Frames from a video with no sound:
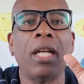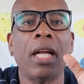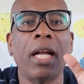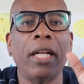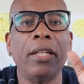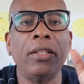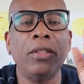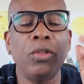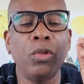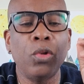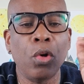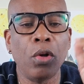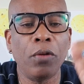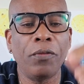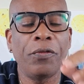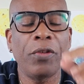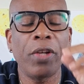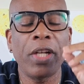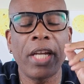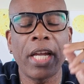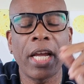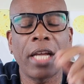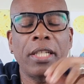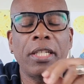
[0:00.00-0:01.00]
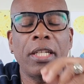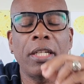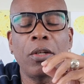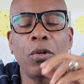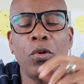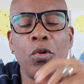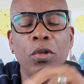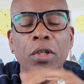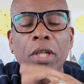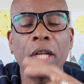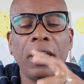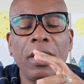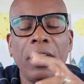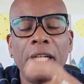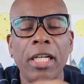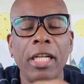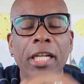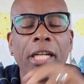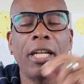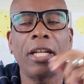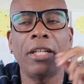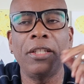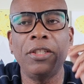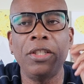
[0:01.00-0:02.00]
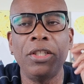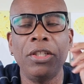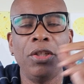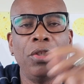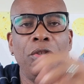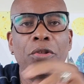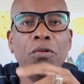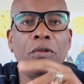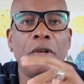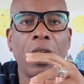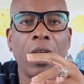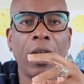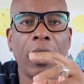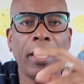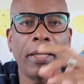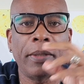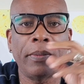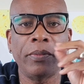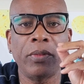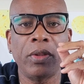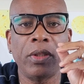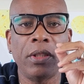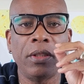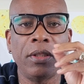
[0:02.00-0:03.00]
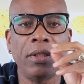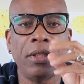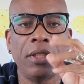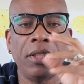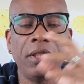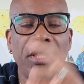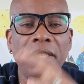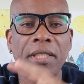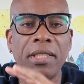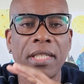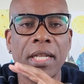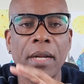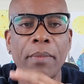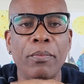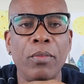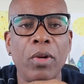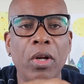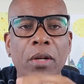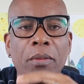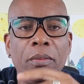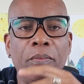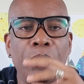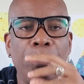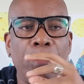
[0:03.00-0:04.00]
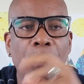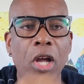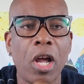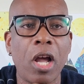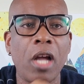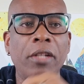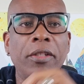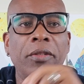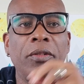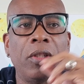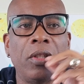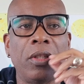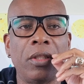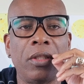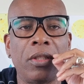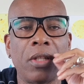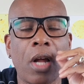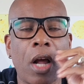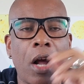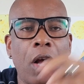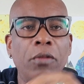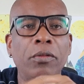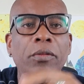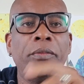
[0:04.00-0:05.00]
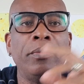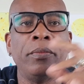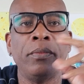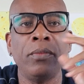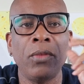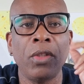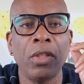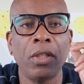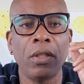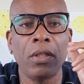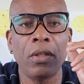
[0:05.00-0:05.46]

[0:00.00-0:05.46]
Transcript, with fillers: And don't forget to go and click on the new, um, the December blog is out.